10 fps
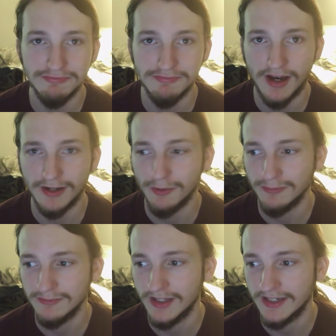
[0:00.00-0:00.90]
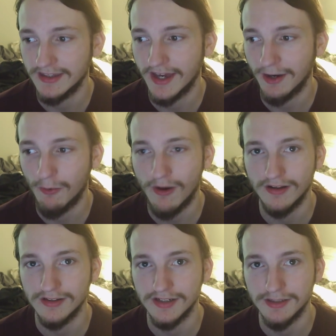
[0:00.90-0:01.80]
I don't like that
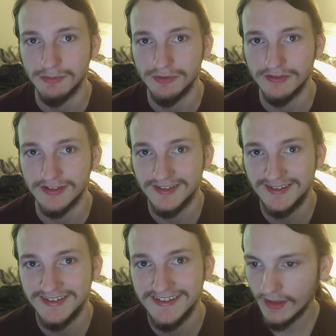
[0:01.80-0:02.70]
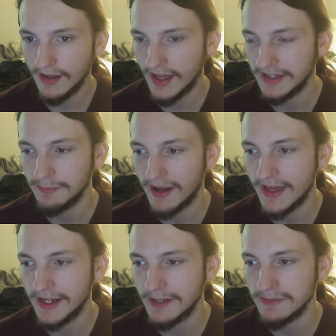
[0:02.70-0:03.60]
quality in movies. And by
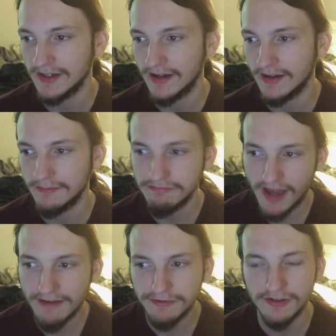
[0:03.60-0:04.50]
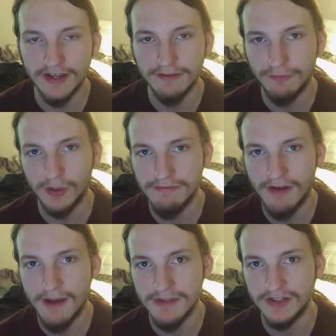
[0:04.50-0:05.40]
that I mean, after like
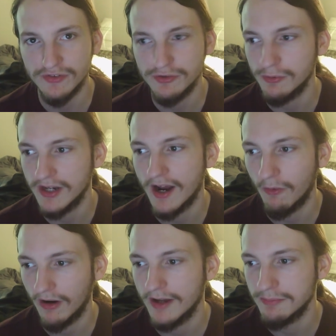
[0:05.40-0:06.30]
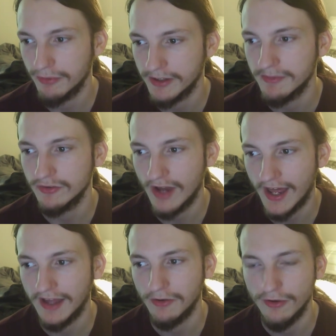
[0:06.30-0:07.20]
45 minutes to an hour, I'd pretty much
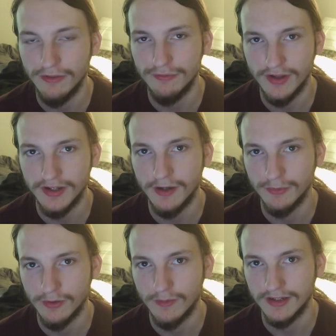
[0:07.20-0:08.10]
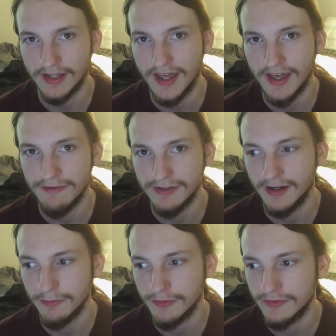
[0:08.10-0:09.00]
had all the fun I was going to have, and
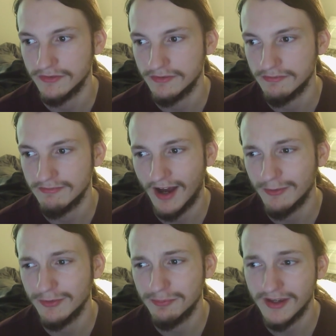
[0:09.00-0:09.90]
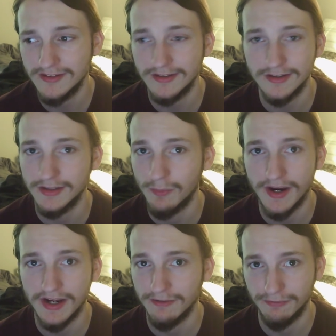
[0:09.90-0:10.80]
I was basically
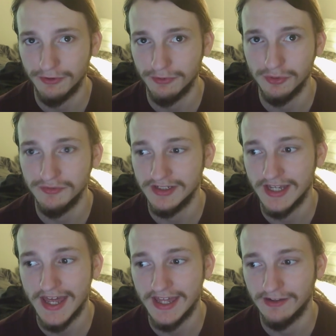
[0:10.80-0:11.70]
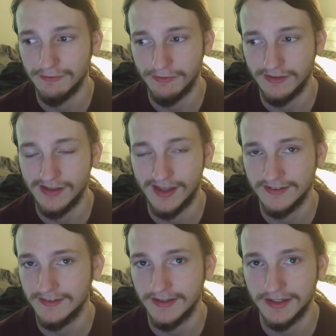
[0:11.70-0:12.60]
waiting for the movie to end for the
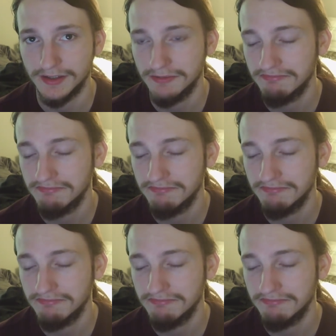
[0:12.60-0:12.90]
last, like,